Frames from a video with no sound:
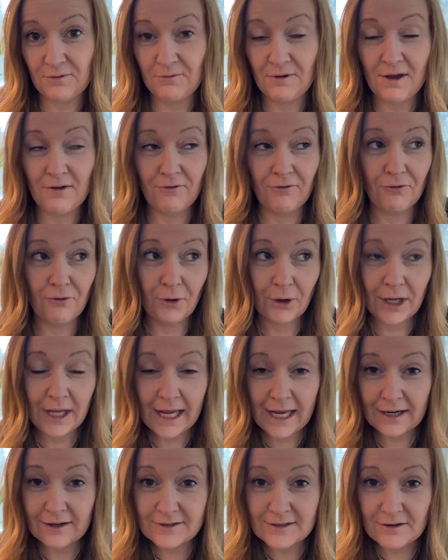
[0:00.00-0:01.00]
We have 40
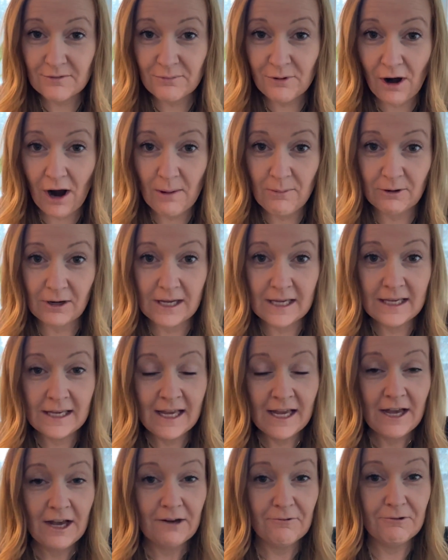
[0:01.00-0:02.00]
acres of property.
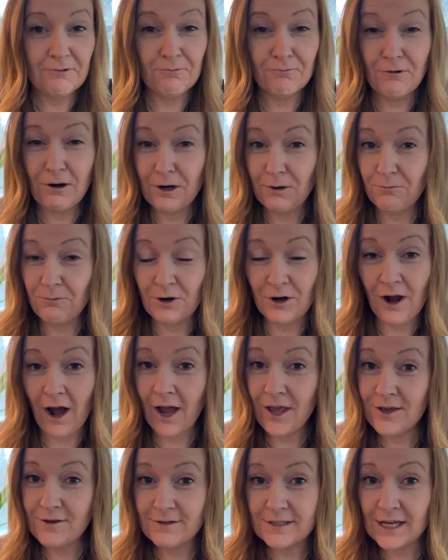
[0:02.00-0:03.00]
We're
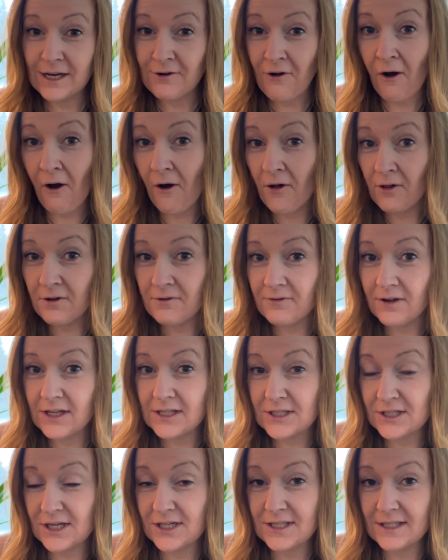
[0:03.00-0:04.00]
not using all of
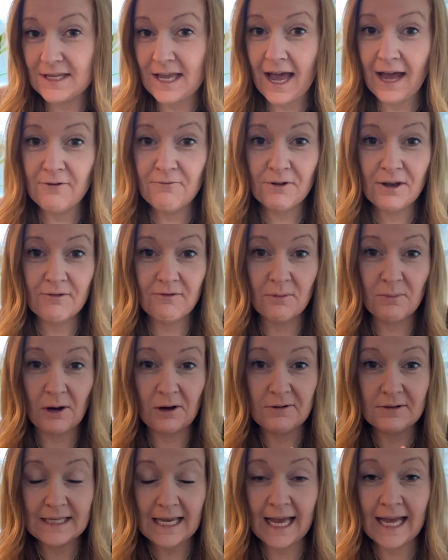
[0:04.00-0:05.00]
it just yet. We have
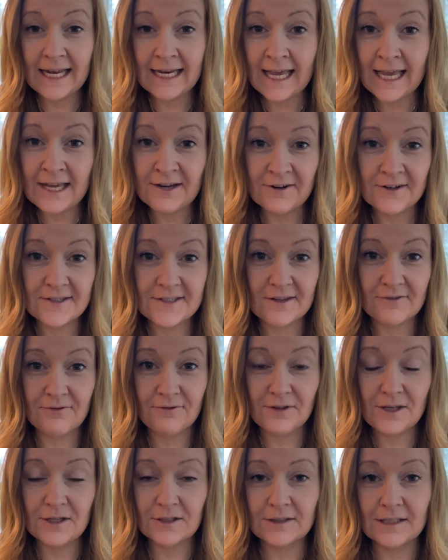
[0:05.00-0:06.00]
about 10 acres of
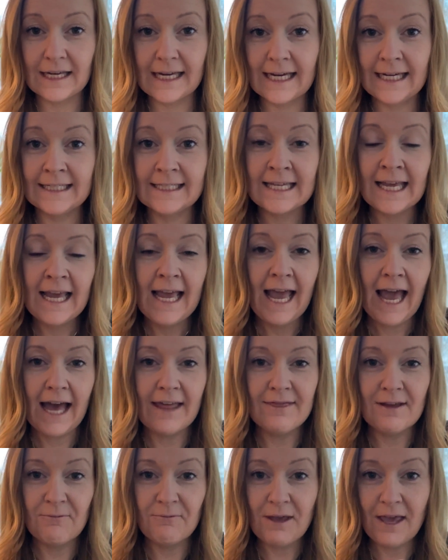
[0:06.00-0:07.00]
field land,
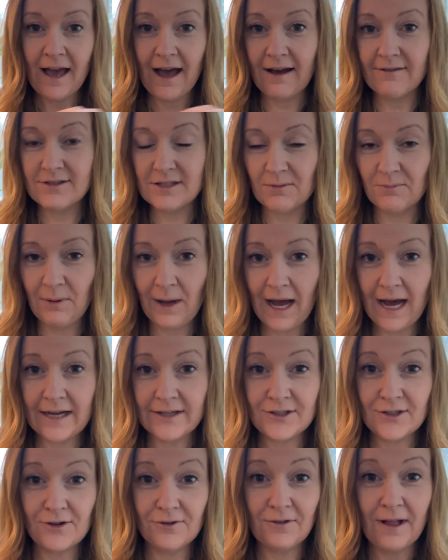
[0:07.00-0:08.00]
and then we have some
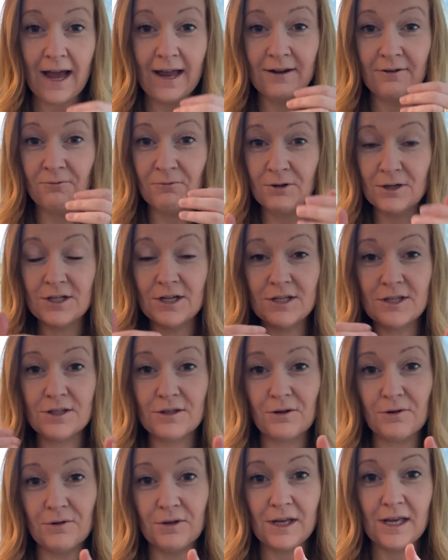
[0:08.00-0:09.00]
pasture land, and we're just
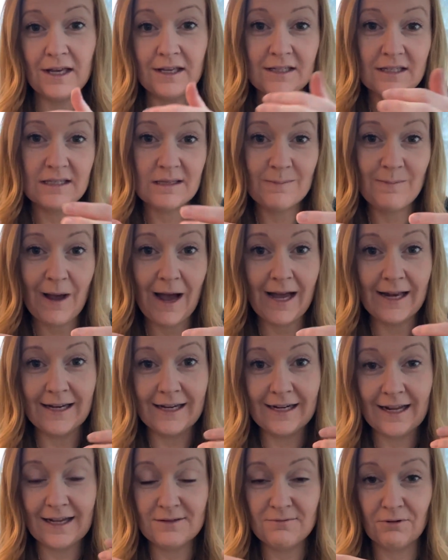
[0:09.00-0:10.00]
slowly
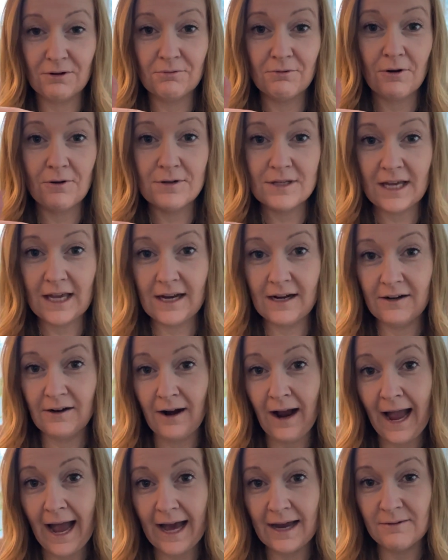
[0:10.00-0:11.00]
expanding as we're rotating
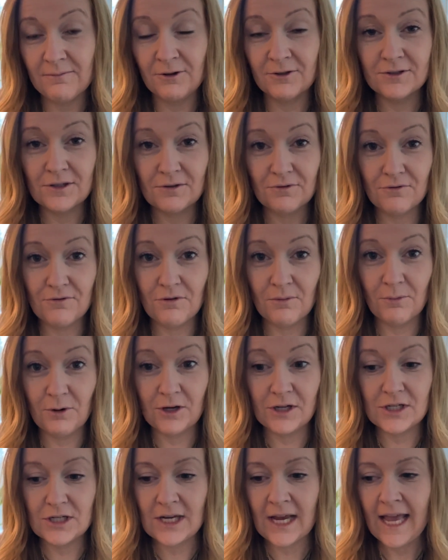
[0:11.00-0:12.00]
our animals through the
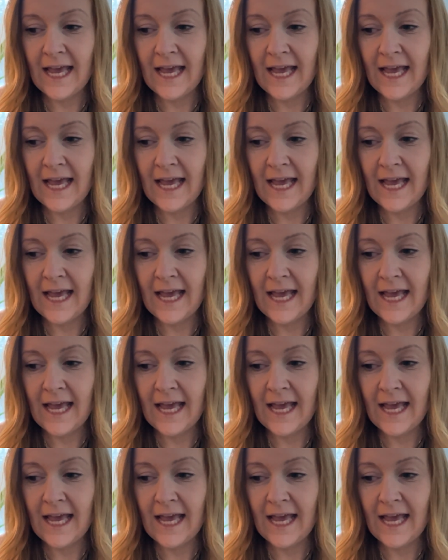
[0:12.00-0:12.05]
bush.